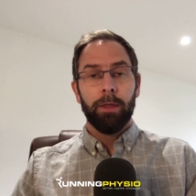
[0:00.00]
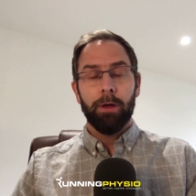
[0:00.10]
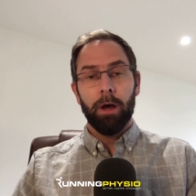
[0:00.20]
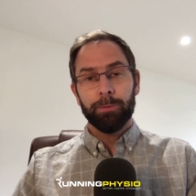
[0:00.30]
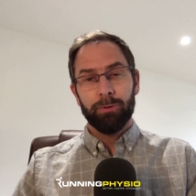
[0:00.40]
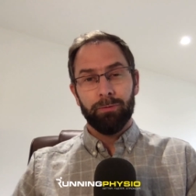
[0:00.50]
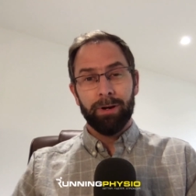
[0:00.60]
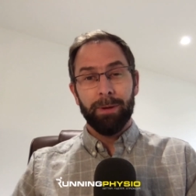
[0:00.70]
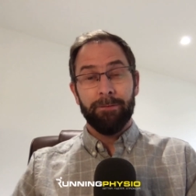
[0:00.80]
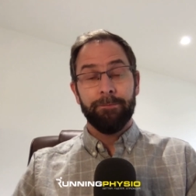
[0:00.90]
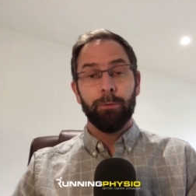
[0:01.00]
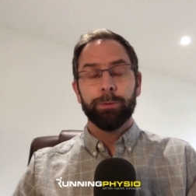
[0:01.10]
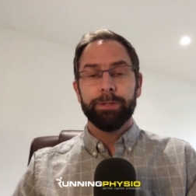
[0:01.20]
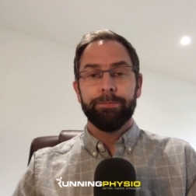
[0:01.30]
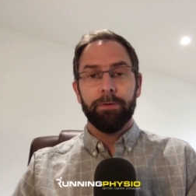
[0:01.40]
that up to around about
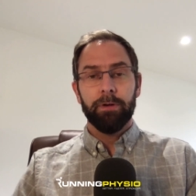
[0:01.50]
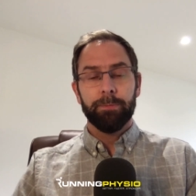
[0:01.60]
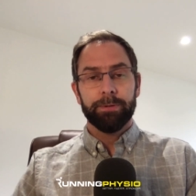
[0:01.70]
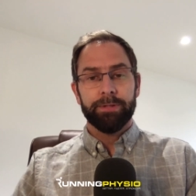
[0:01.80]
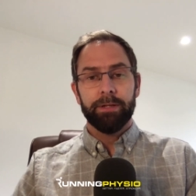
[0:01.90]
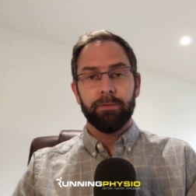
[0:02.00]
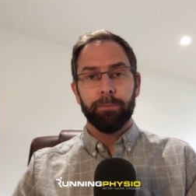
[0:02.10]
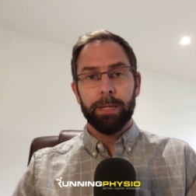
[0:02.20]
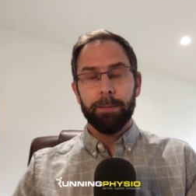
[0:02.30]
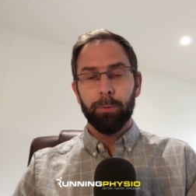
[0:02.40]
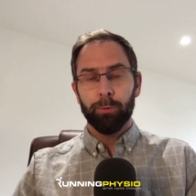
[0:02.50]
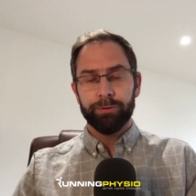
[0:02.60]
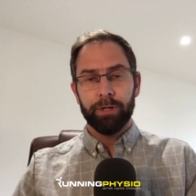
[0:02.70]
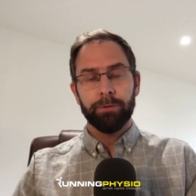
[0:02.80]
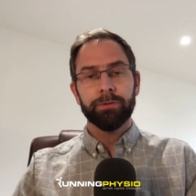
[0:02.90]
45% of people
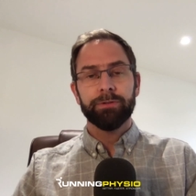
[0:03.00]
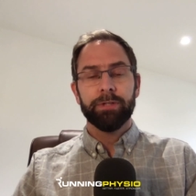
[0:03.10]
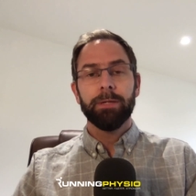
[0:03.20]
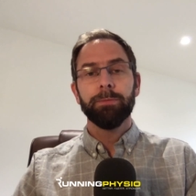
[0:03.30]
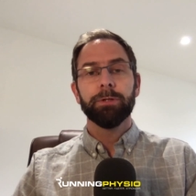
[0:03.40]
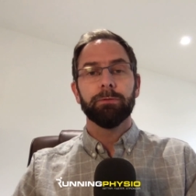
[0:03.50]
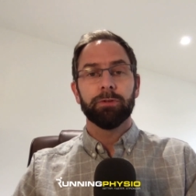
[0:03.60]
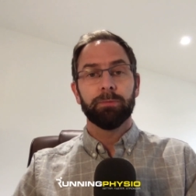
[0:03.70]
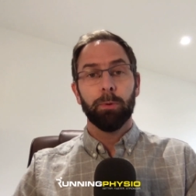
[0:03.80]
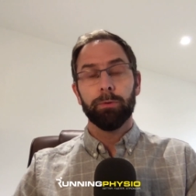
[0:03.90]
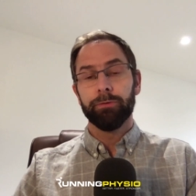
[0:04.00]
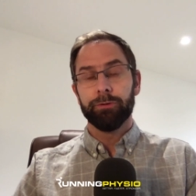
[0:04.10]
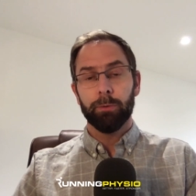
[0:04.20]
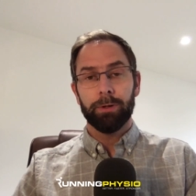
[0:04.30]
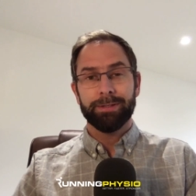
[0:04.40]
don't seem to respond
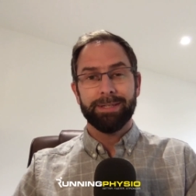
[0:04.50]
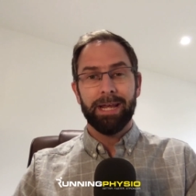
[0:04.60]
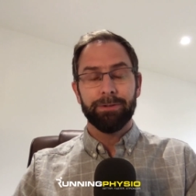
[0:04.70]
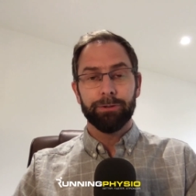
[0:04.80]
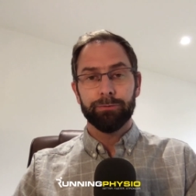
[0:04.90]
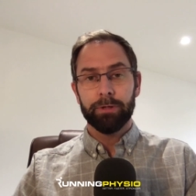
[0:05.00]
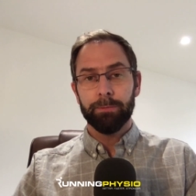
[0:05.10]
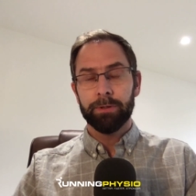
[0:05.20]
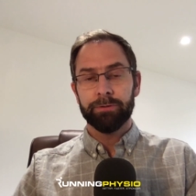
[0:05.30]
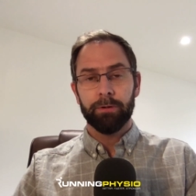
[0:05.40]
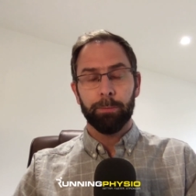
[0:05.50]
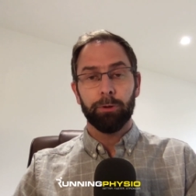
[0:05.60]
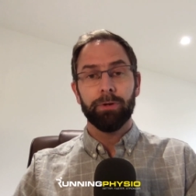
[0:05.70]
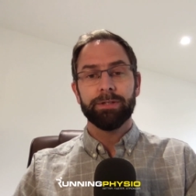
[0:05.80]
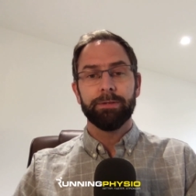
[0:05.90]
to our standard treatments, our
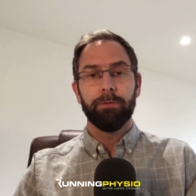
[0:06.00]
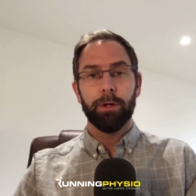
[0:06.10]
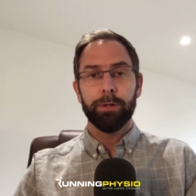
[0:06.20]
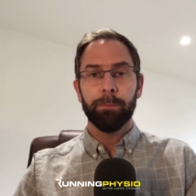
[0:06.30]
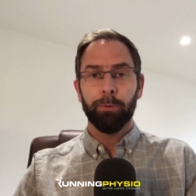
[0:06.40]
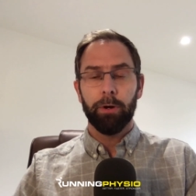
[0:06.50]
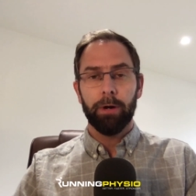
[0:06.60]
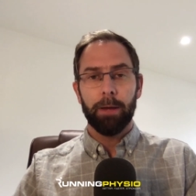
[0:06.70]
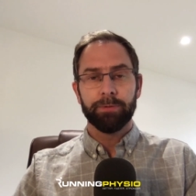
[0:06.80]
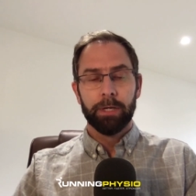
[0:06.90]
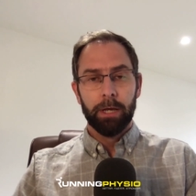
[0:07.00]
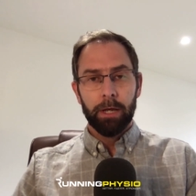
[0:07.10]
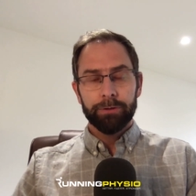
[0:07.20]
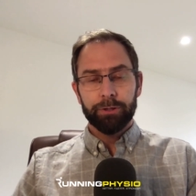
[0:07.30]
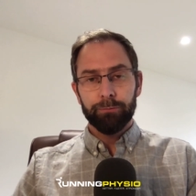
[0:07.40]
progressive loading programs.
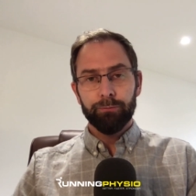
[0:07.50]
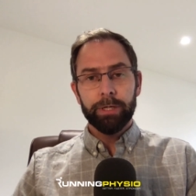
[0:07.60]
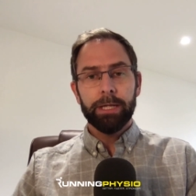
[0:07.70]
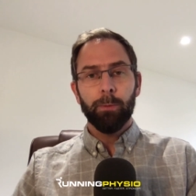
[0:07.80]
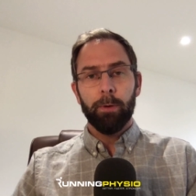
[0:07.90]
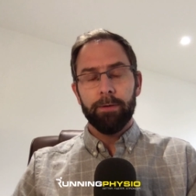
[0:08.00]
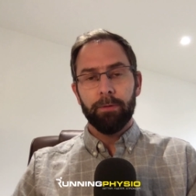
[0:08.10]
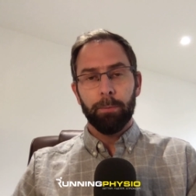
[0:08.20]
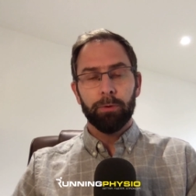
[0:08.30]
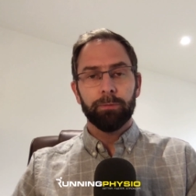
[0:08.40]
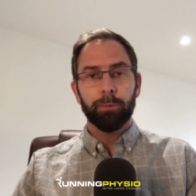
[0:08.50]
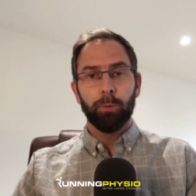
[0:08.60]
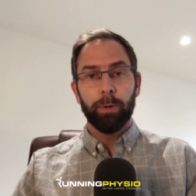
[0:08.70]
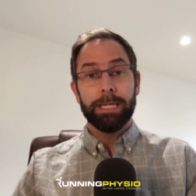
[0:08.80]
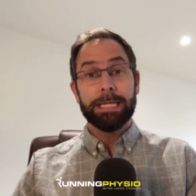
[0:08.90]
So, really, wherever
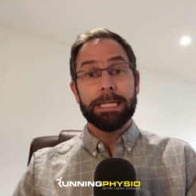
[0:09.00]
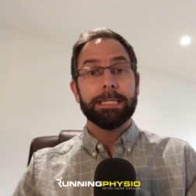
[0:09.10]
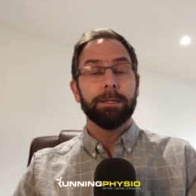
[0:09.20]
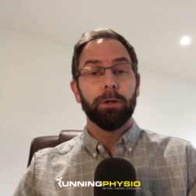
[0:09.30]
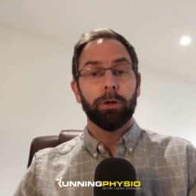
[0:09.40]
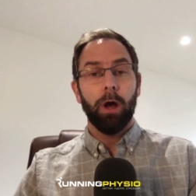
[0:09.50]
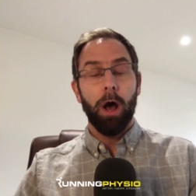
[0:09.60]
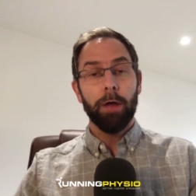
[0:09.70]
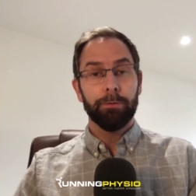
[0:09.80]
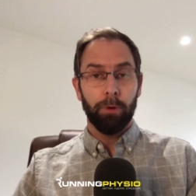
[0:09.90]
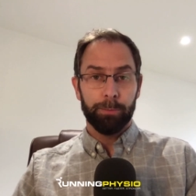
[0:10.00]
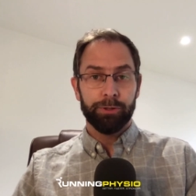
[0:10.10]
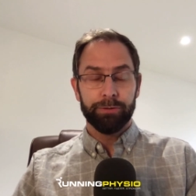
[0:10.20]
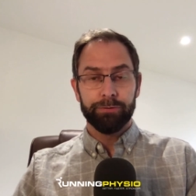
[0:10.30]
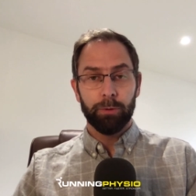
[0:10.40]
possible, we need to look at other
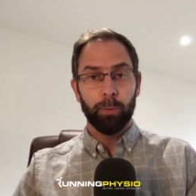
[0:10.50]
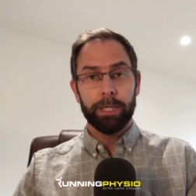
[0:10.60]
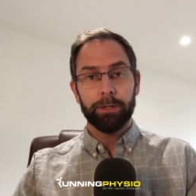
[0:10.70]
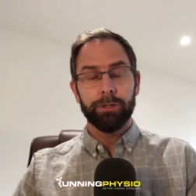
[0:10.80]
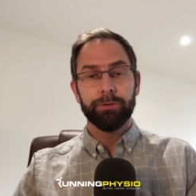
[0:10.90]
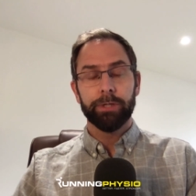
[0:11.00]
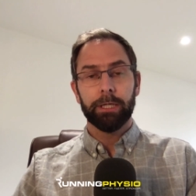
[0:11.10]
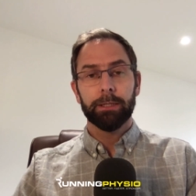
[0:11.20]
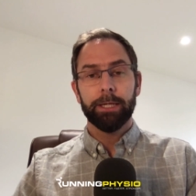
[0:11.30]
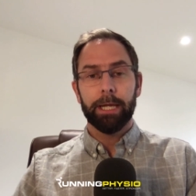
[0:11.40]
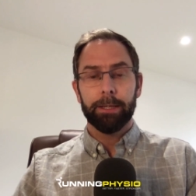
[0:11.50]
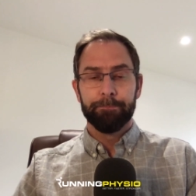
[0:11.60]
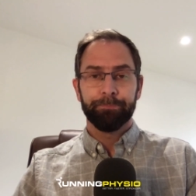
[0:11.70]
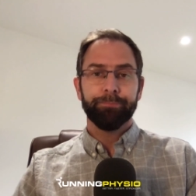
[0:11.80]
options that we can use in clinic